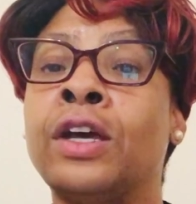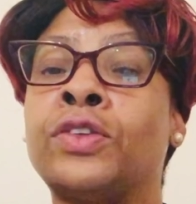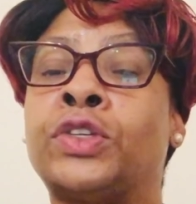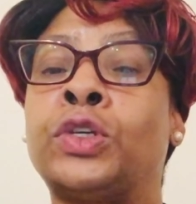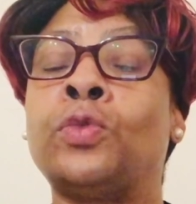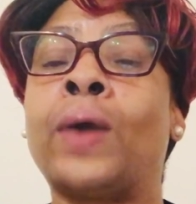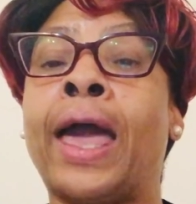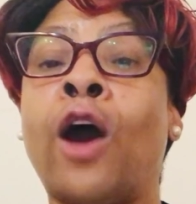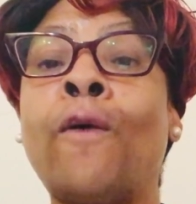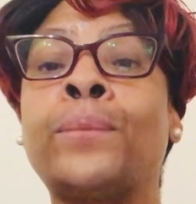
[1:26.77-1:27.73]
to
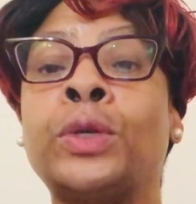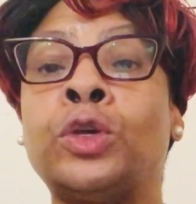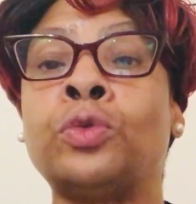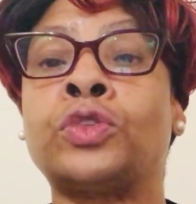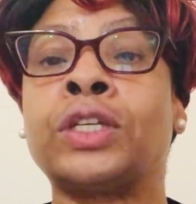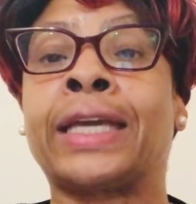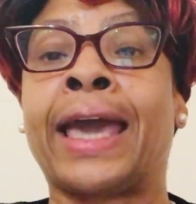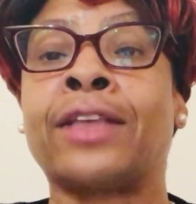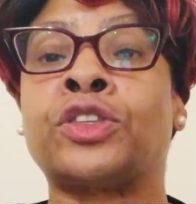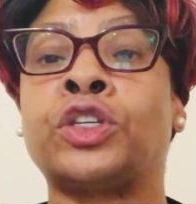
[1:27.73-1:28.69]
help you to
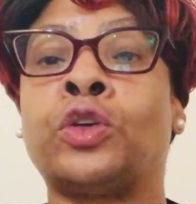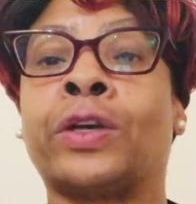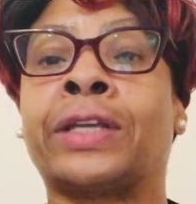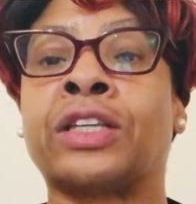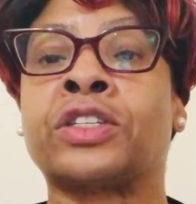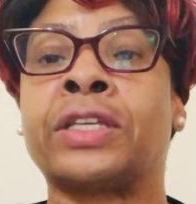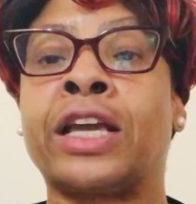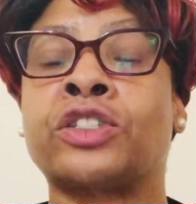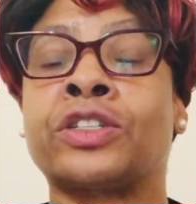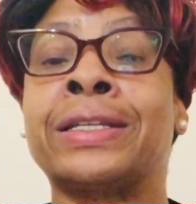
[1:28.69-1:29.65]
get to your
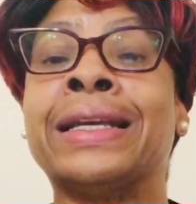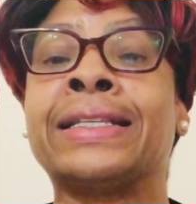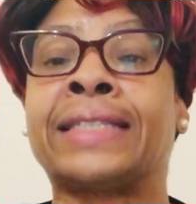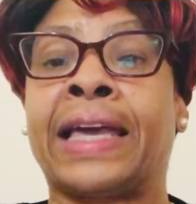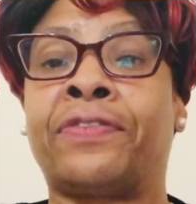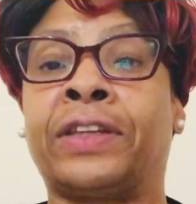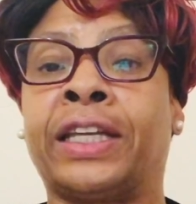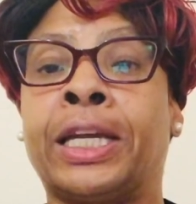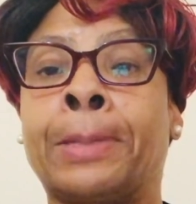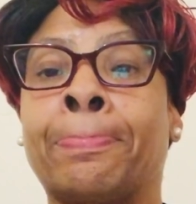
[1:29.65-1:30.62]
destination
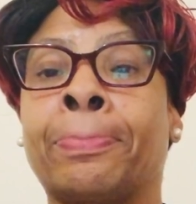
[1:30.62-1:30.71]
safely.